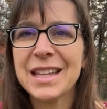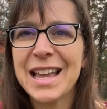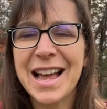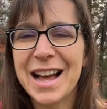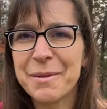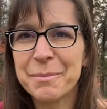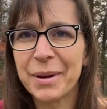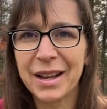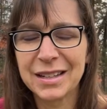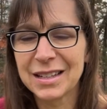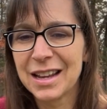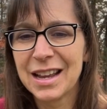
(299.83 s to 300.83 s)

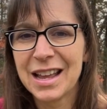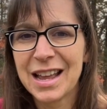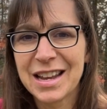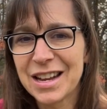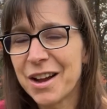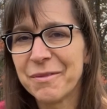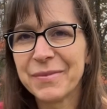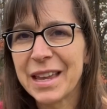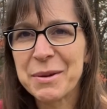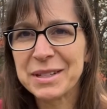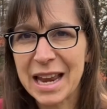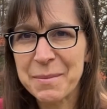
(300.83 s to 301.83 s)
But no, he
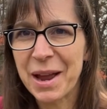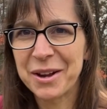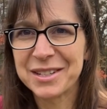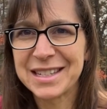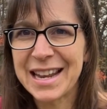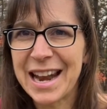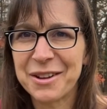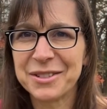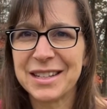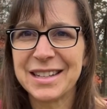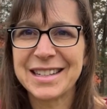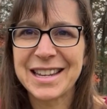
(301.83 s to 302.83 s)
was 8 pounds, 10
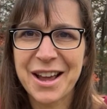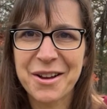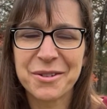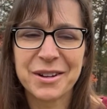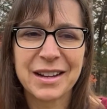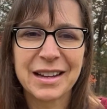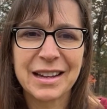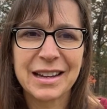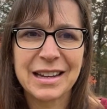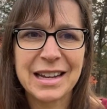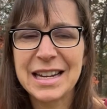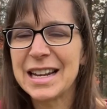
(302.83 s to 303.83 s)
ounces. So
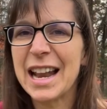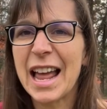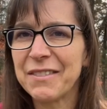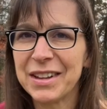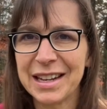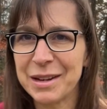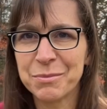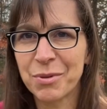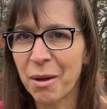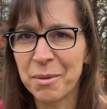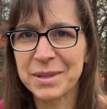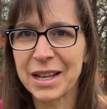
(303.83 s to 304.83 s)
he didn't any
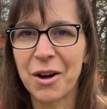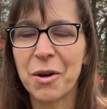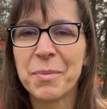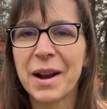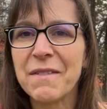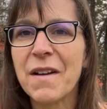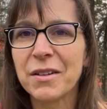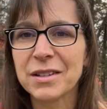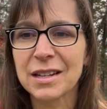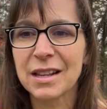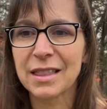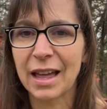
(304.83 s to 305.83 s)
problems at all. But I felt
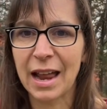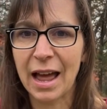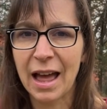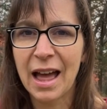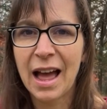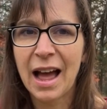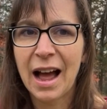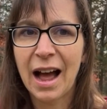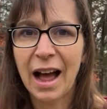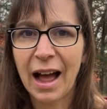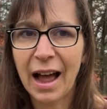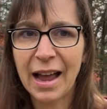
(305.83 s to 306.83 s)
that
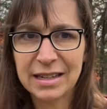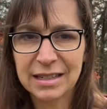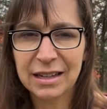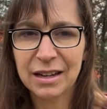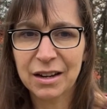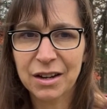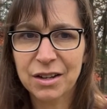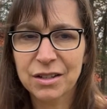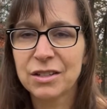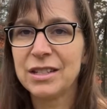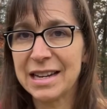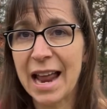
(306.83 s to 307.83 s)
I
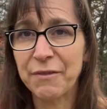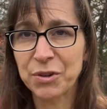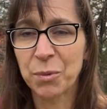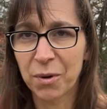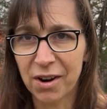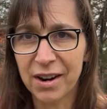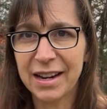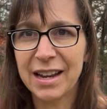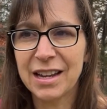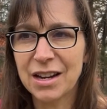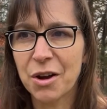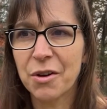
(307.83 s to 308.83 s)
didn't have to worry,
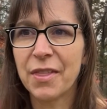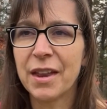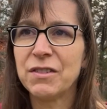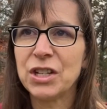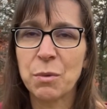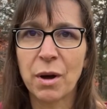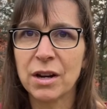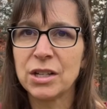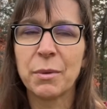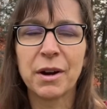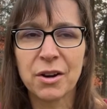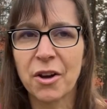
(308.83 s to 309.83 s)
and that if she wanted to
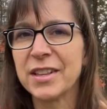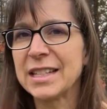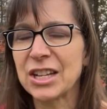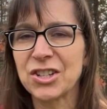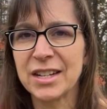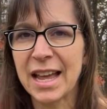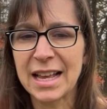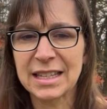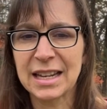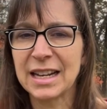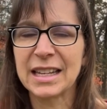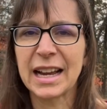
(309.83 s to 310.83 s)
do all these extra tests,
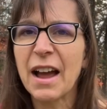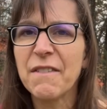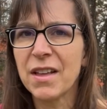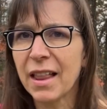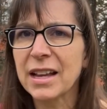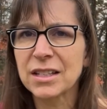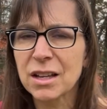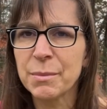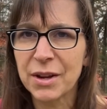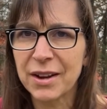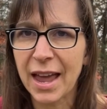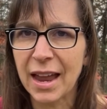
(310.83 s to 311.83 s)
and I was like, I feel like it's going to be
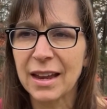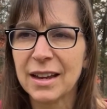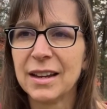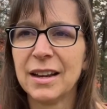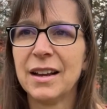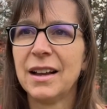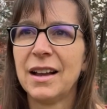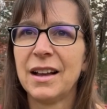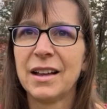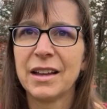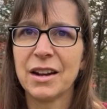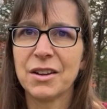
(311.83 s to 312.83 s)
okay.
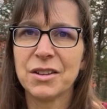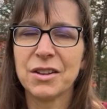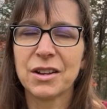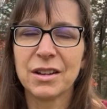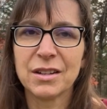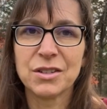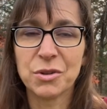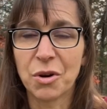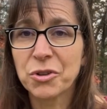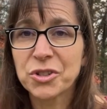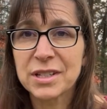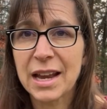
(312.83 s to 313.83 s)
You can do an
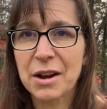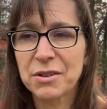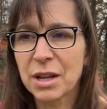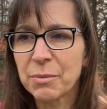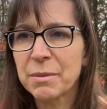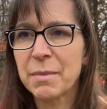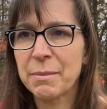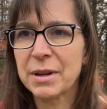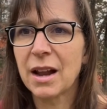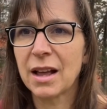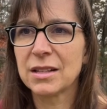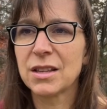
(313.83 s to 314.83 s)
ultrasound or something, maybe
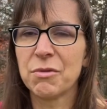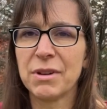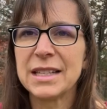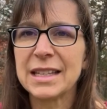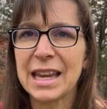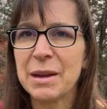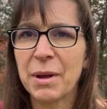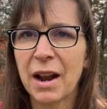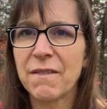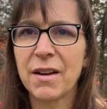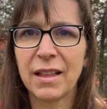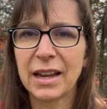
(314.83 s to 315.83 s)
not so risky, but I
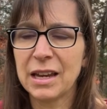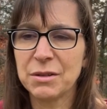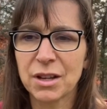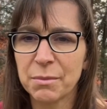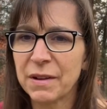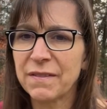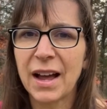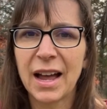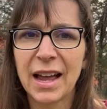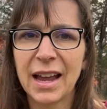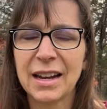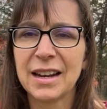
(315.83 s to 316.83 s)
felt like he was going to be
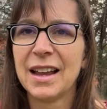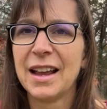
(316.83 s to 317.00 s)
fine.